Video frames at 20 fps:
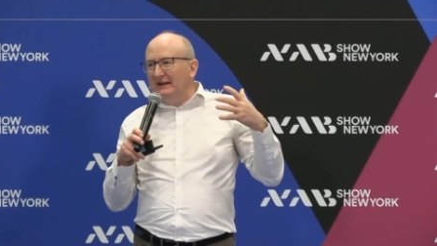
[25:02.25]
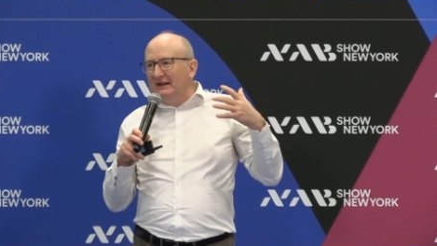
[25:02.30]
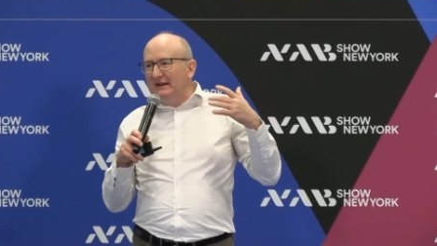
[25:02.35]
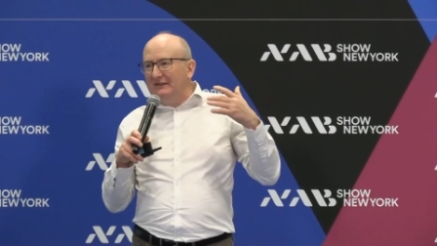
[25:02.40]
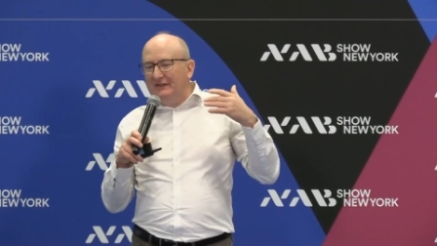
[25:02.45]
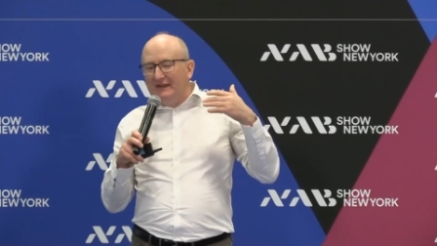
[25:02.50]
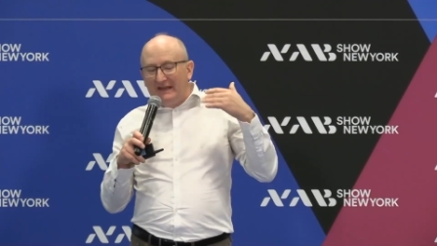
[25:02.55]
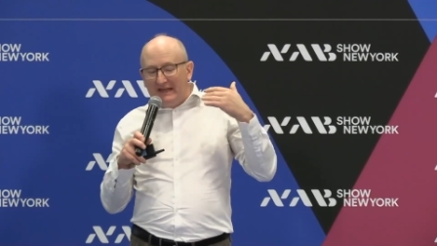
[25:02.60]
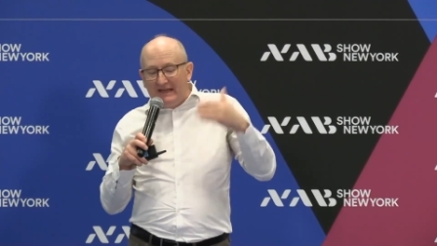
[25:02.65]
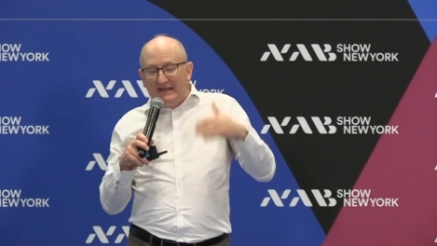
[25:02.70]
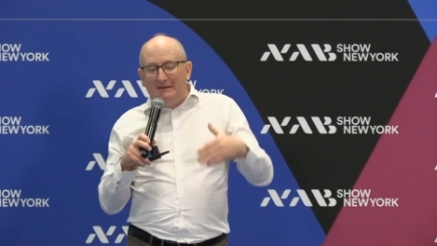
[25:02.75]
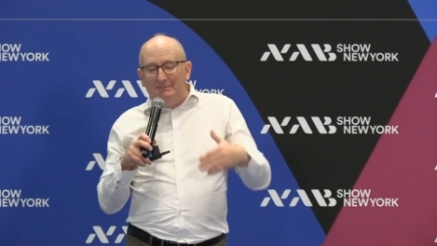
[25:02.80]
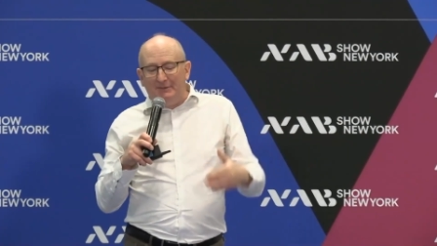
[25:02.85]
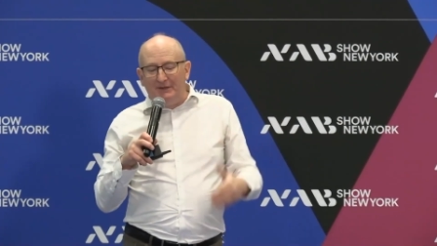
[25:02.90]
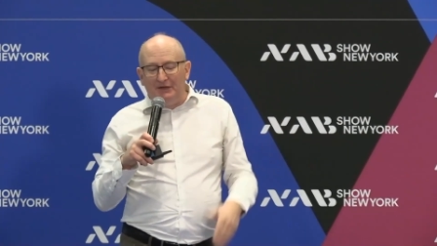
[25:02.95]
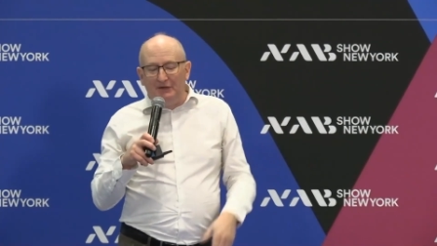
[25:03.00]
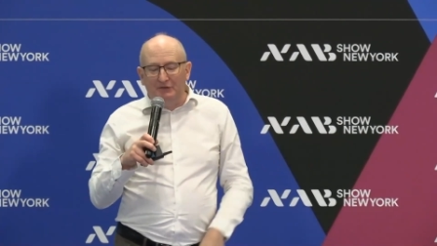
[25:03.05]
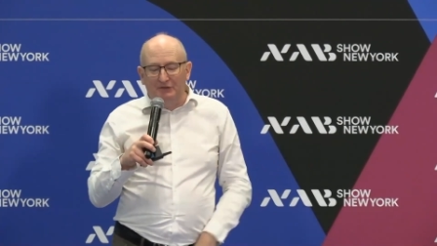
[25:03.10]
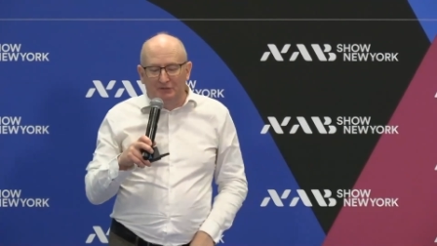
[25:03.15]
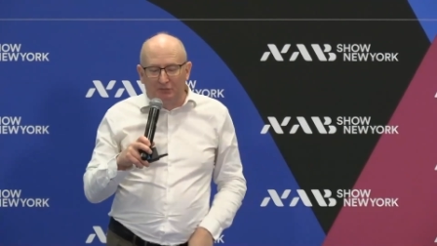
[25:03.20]

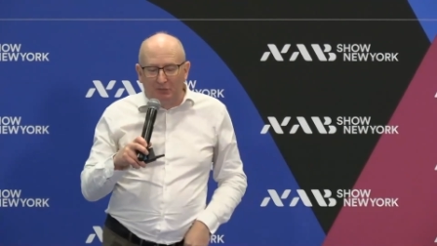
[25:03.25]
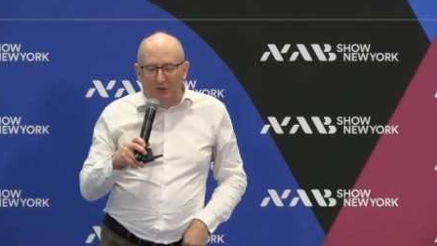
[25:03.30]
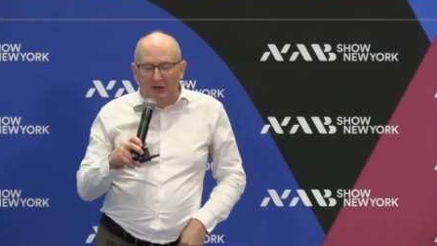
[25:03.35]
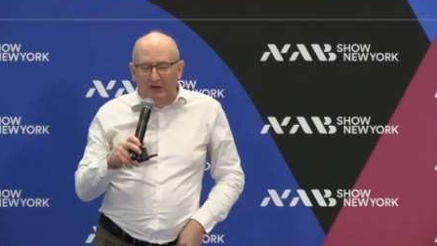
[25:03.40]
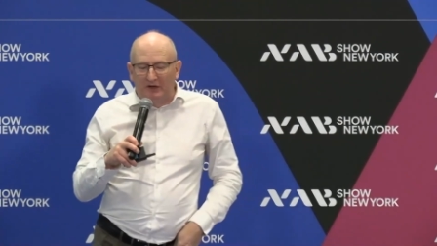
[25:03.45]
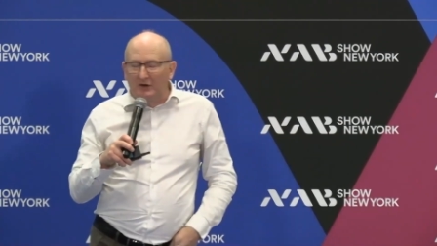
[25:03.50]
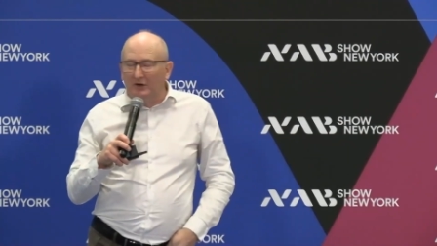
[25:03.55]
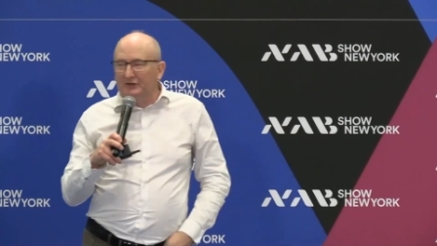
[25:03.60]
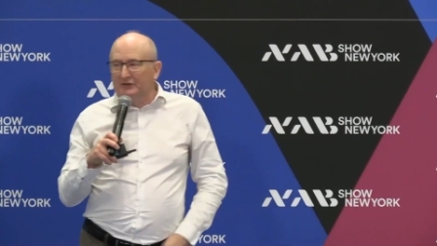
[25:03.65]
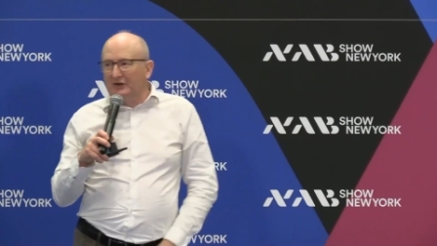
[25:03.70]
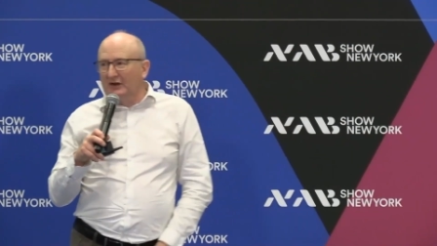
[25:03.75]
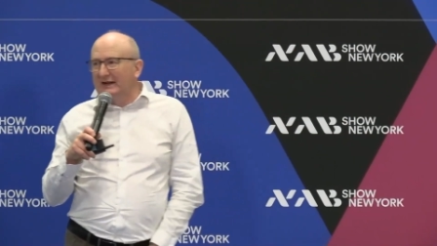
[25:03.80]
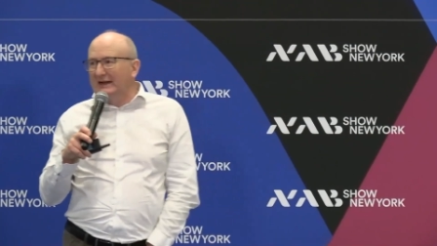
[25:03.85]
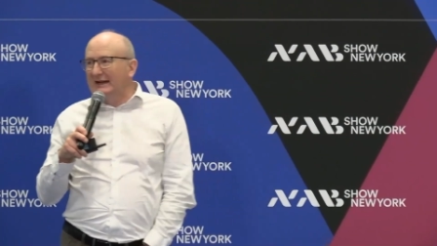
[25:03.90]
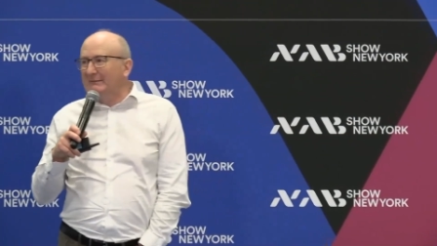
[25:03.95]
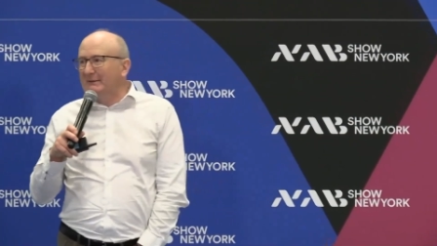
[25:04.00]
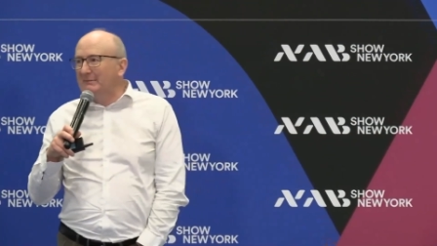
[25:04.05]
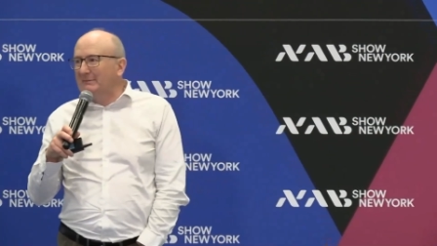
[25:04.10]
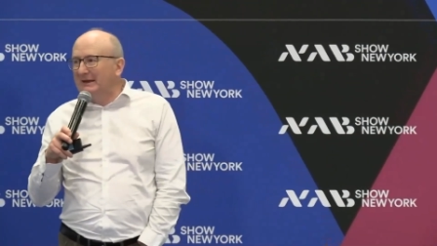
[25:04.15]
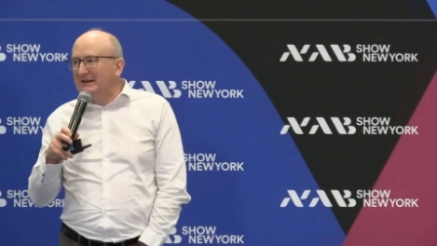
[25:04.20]
EBU's work on
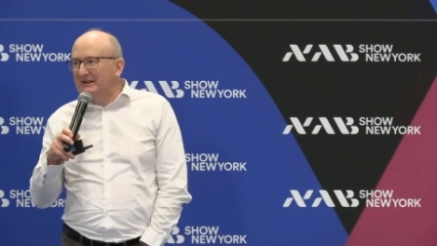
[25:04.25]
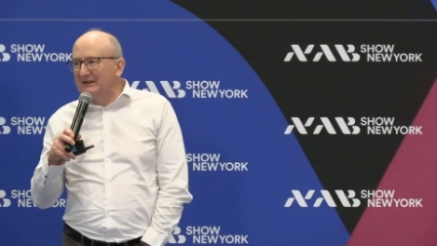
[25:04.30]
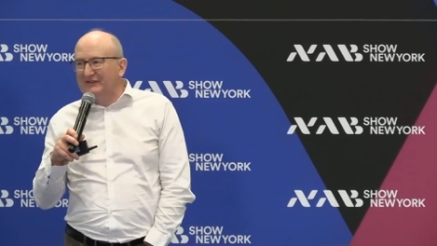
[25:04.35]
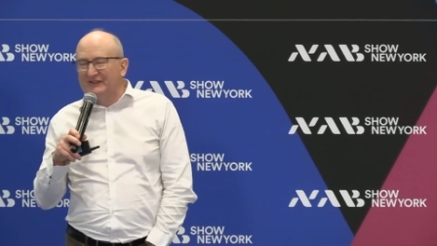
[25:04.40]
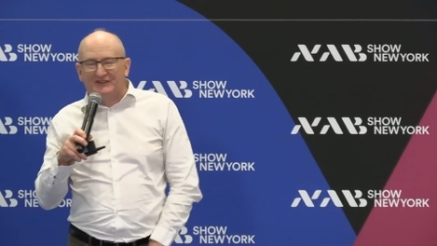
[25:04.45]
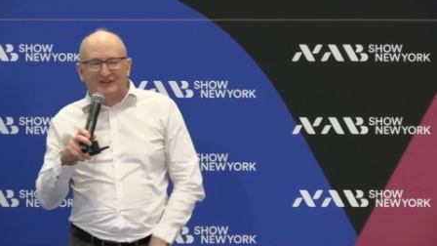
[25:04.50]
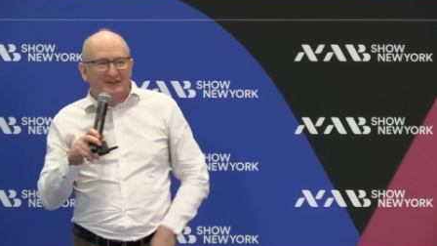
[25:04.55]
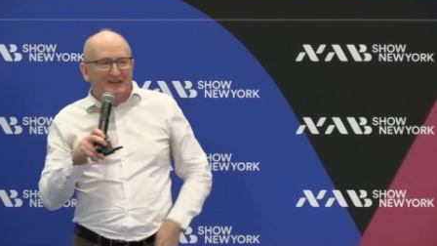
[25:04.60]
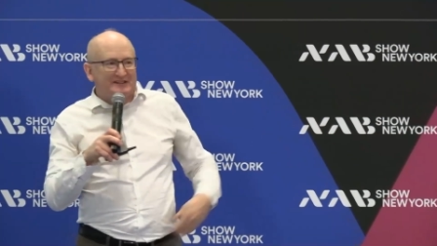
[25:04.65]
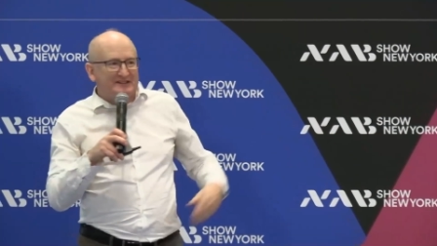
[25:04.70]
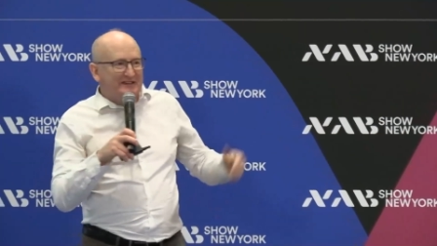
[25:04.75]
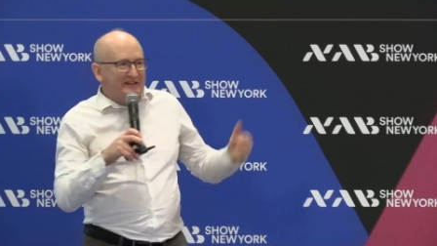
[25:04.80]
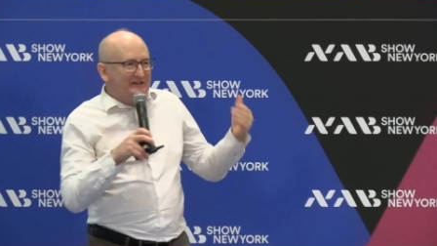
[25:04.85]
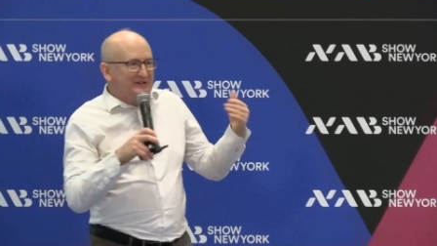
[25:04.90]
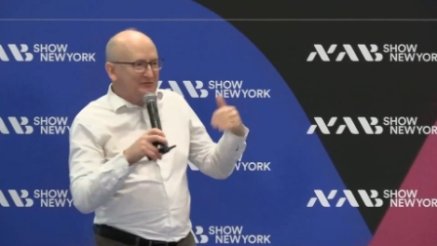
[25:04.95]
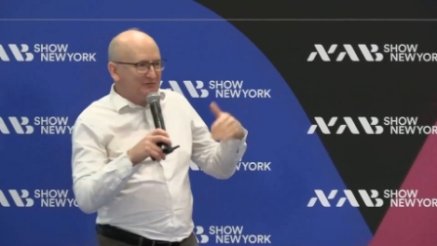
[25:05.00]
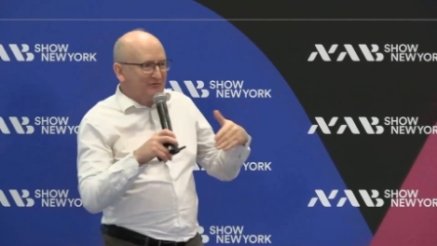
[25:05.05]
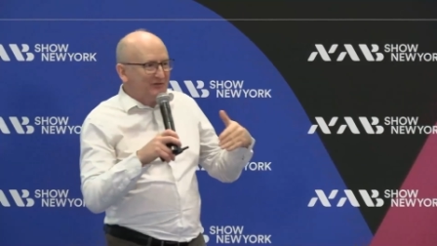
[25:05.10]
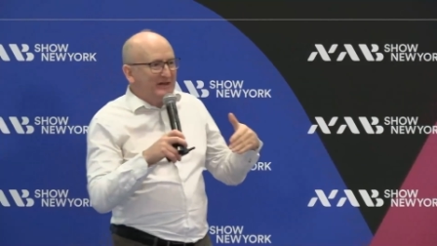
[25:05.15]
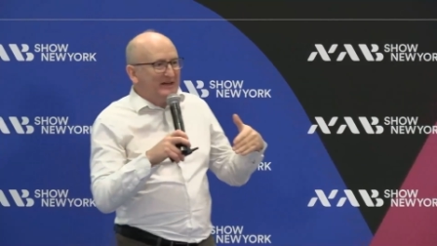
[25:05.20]
dynamic media facility
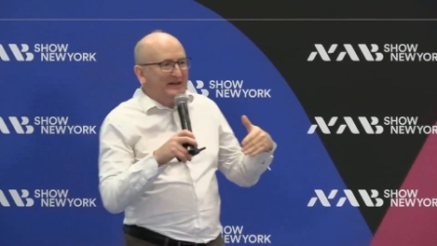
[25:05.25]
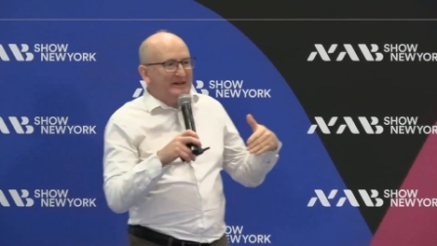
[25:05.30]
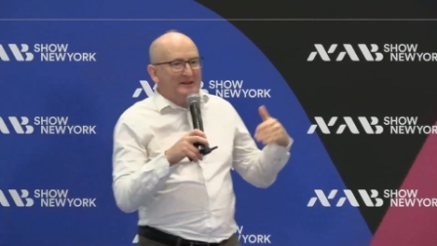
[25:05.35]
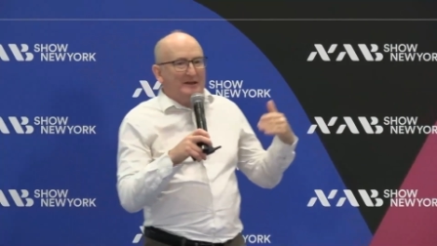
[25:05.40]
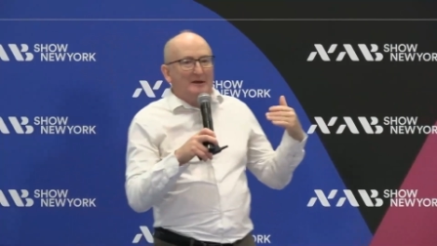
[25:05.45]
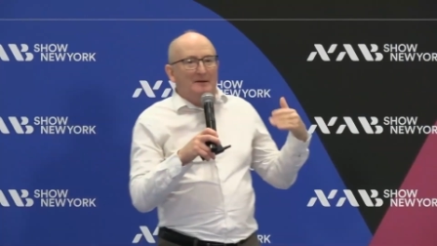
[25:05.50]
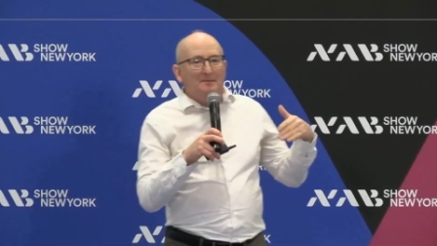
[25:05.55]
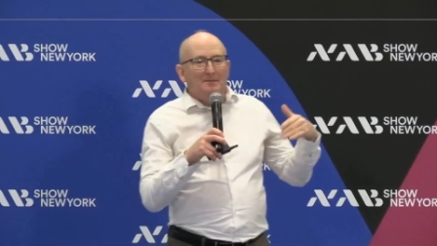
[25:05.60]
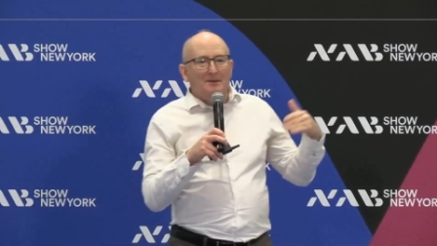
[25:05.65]
is really